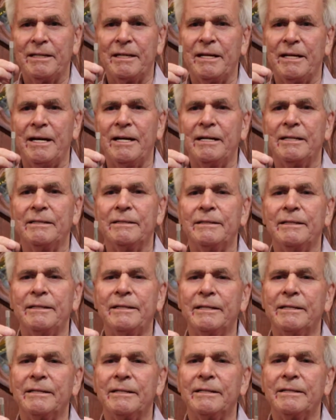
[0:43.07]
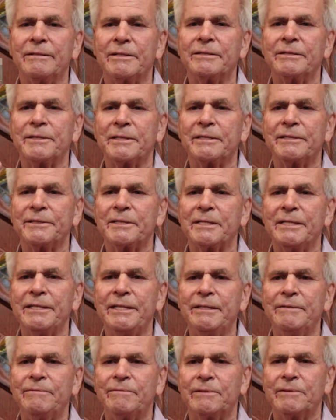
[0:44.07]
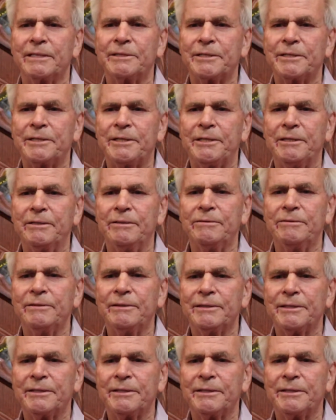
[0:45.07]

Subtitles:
and there's a sleeve which tunes.